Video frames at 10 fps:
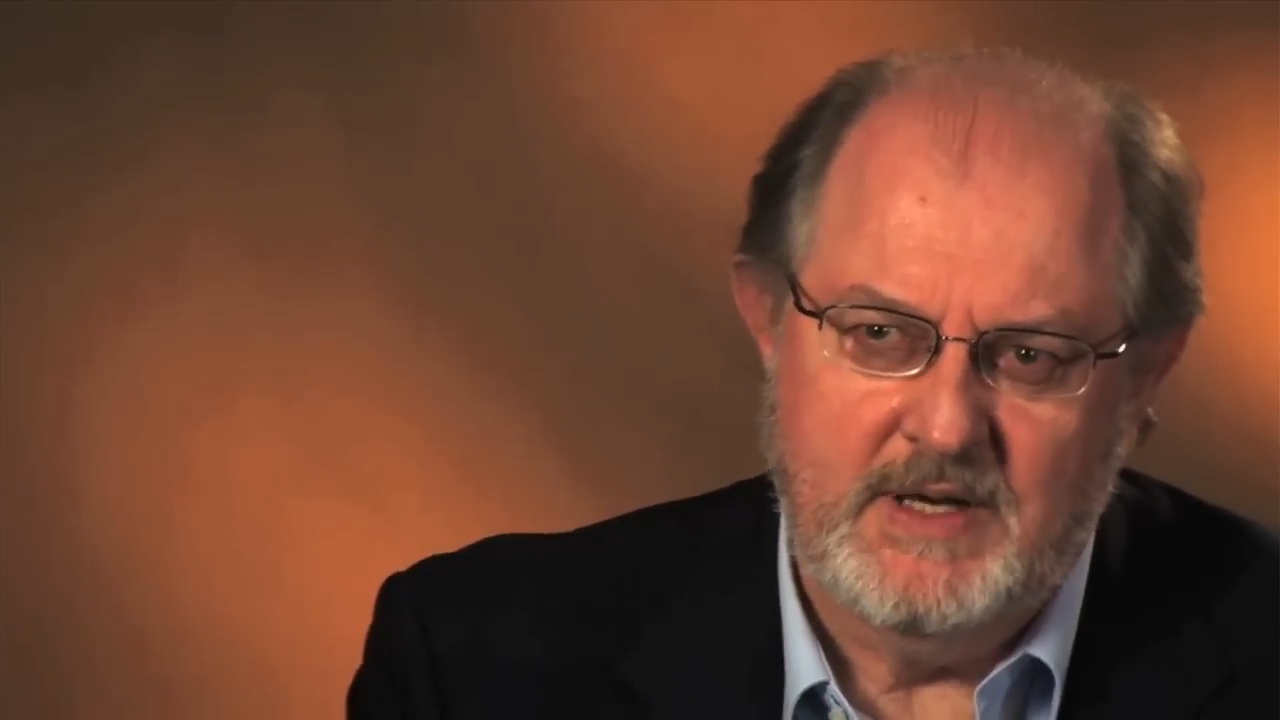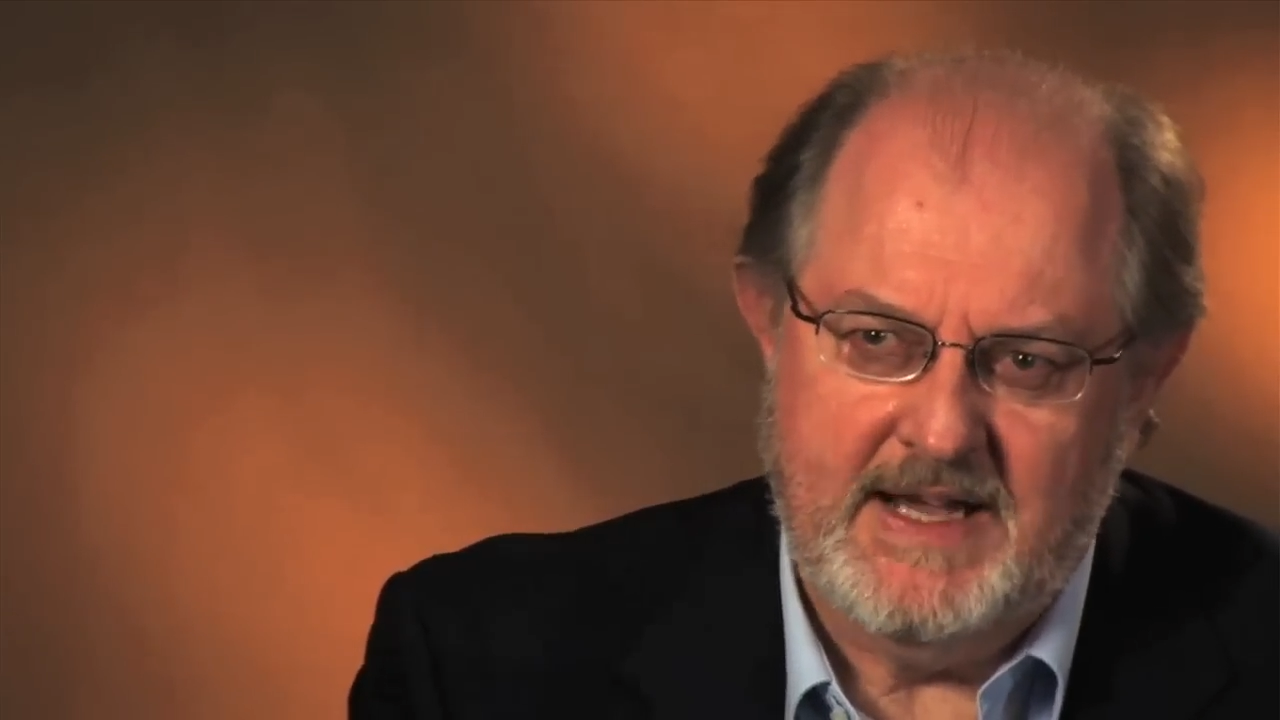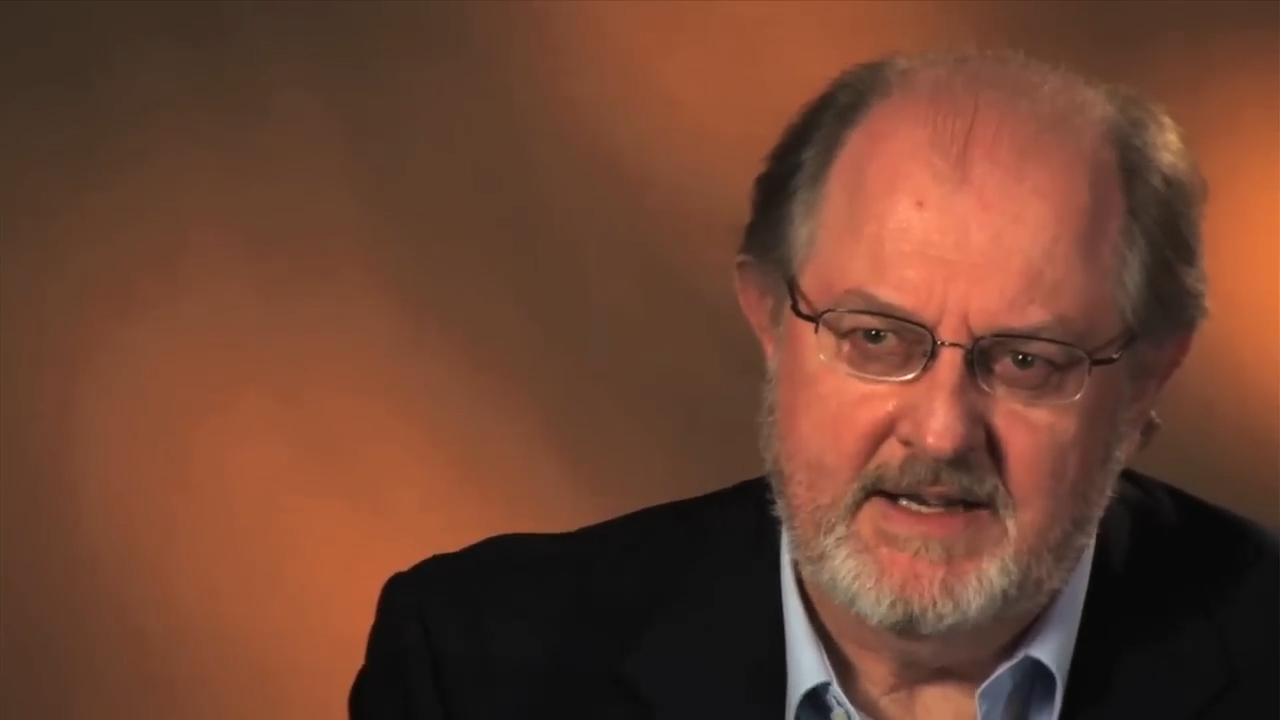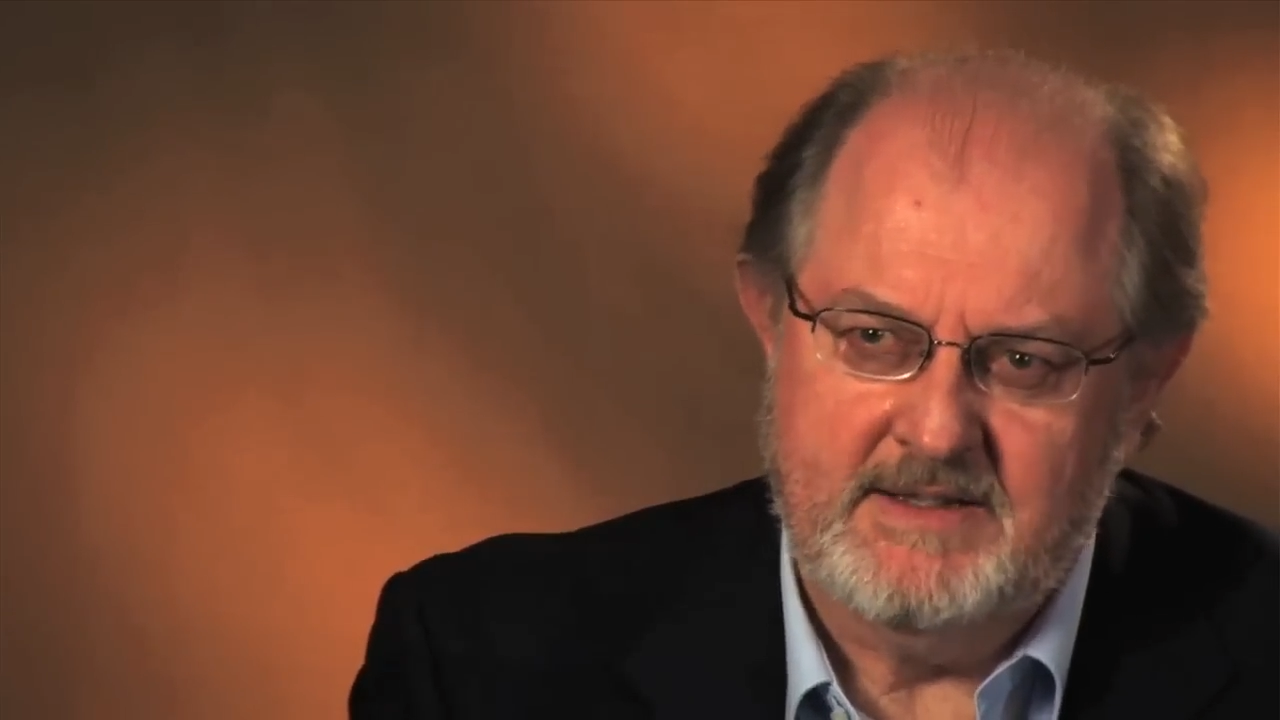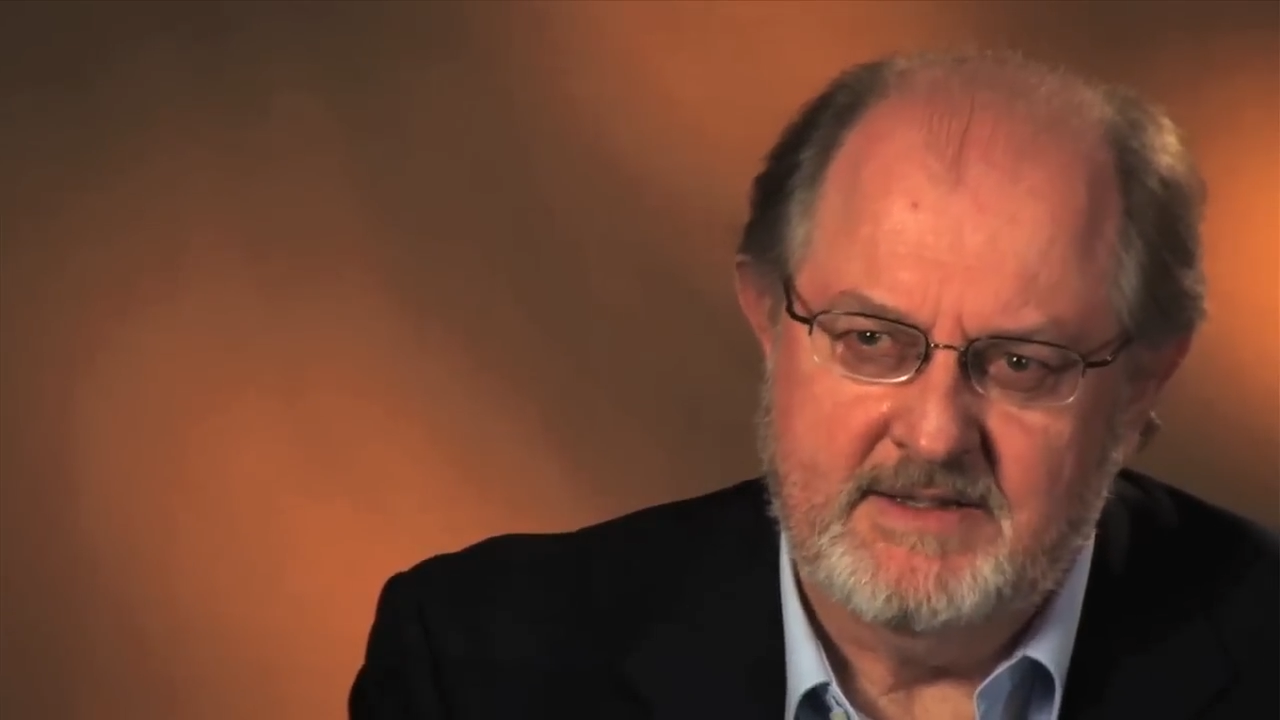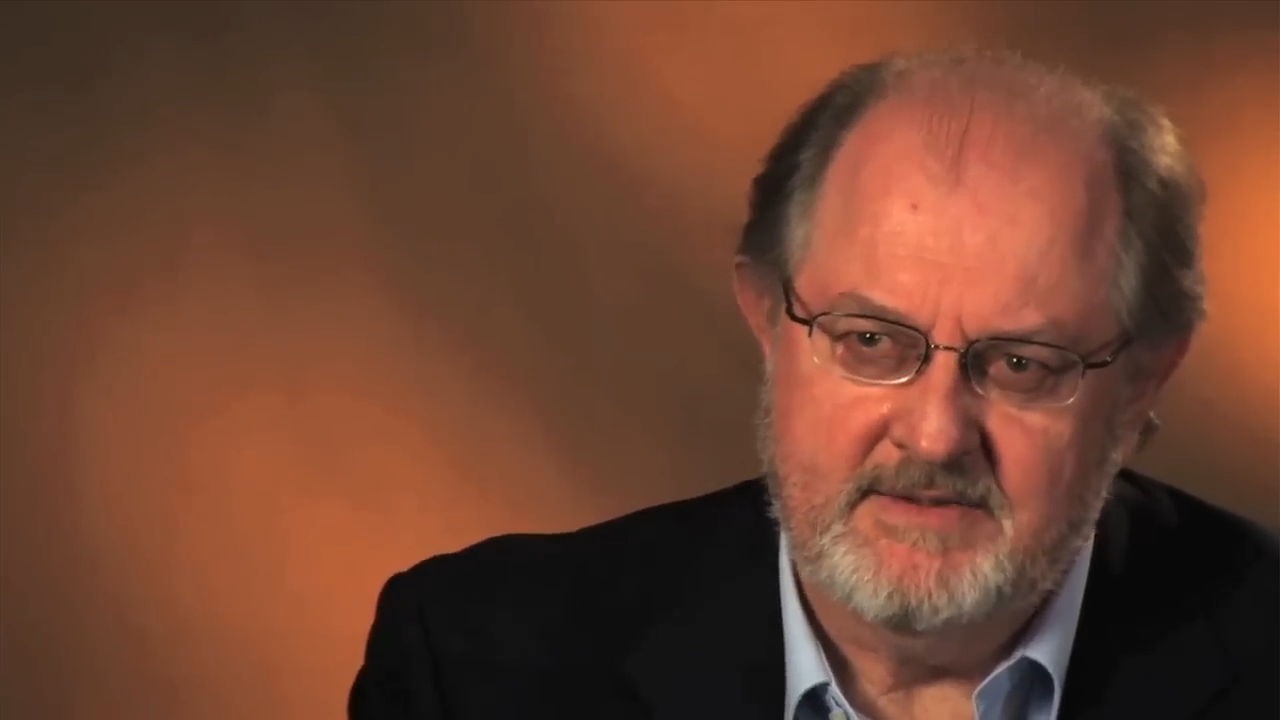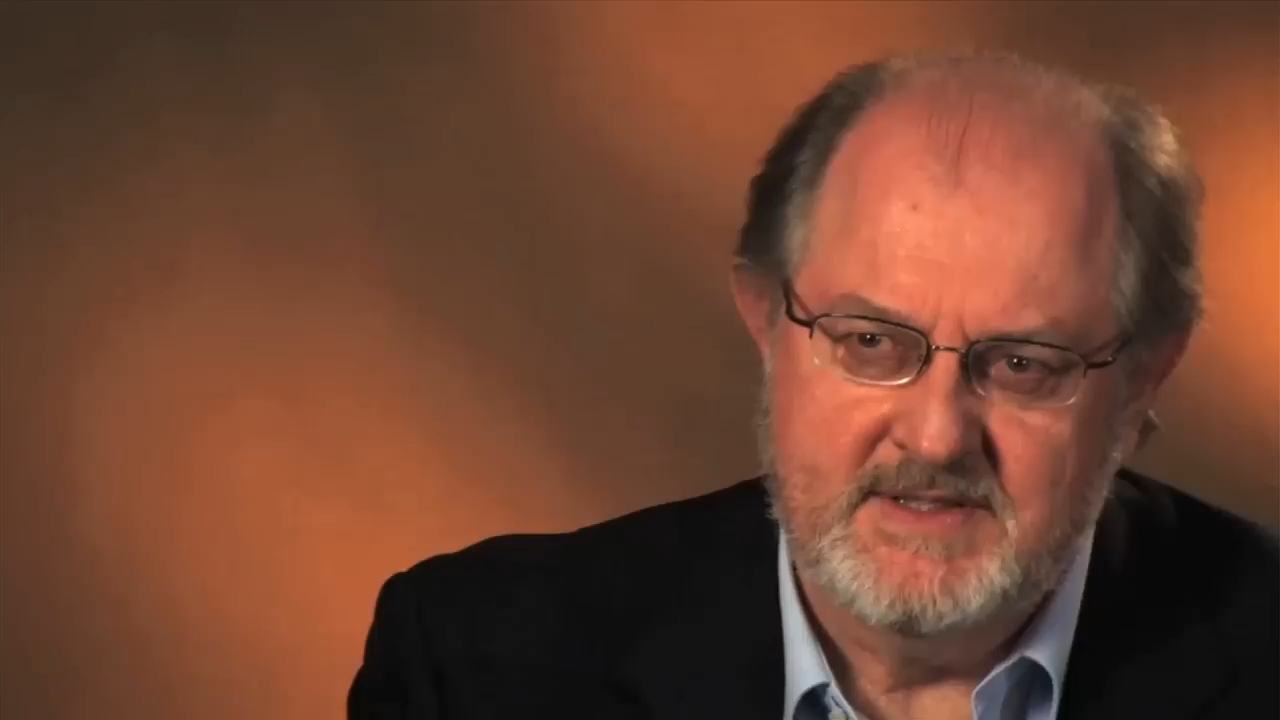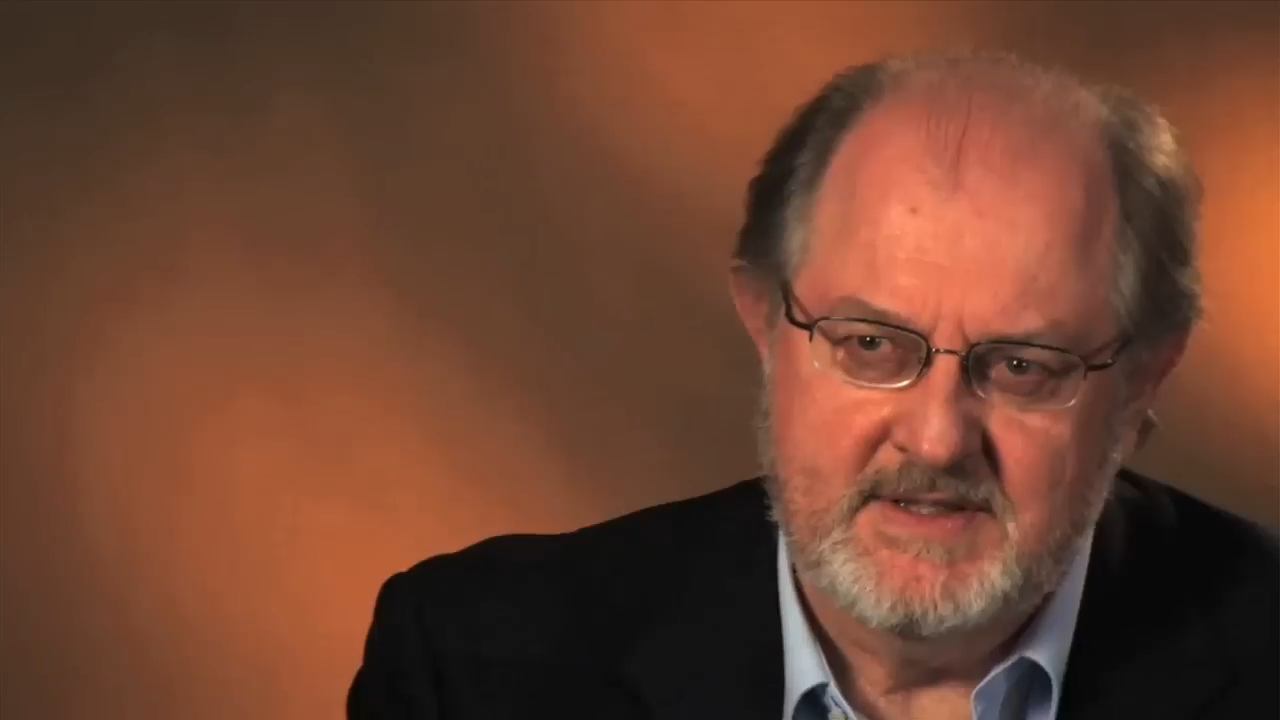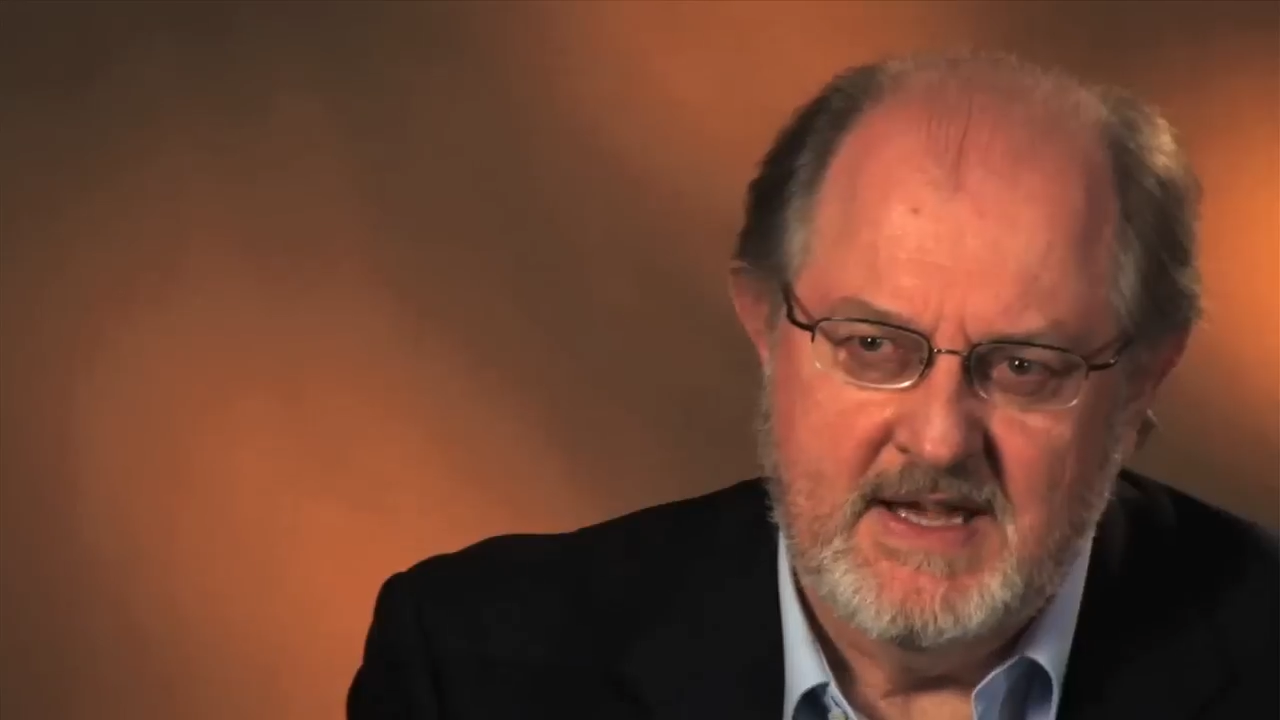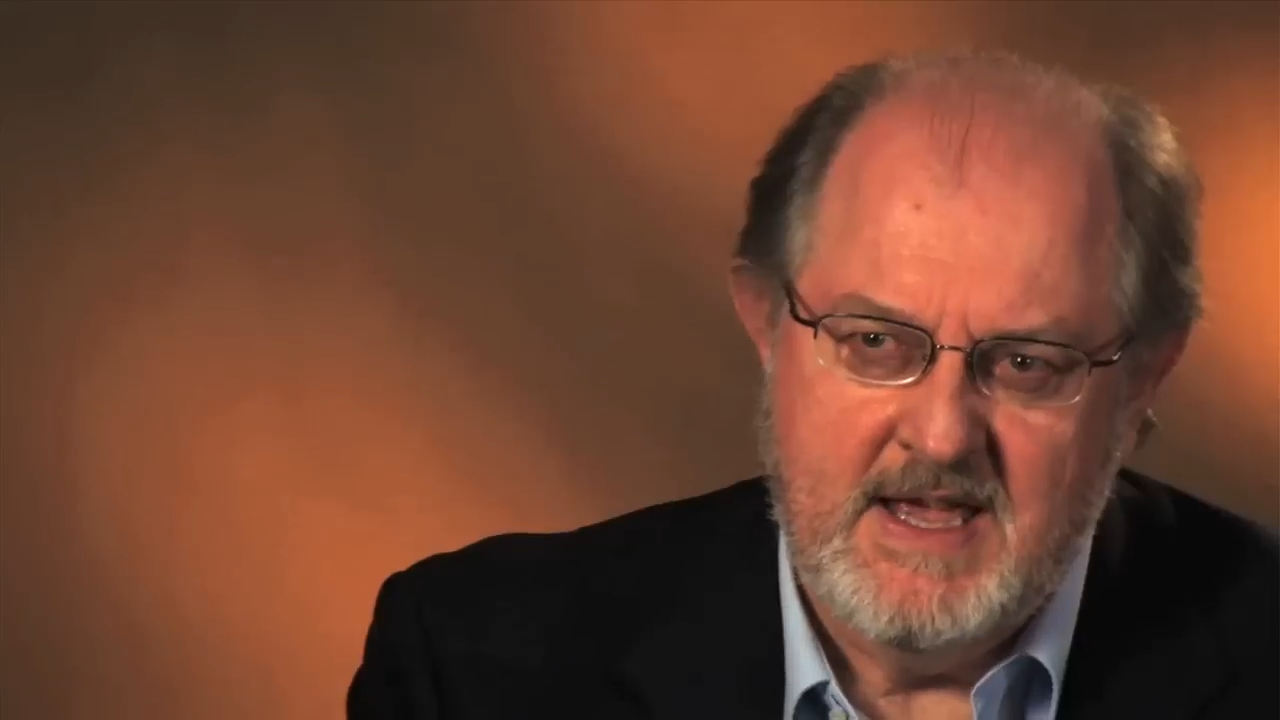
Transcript: additives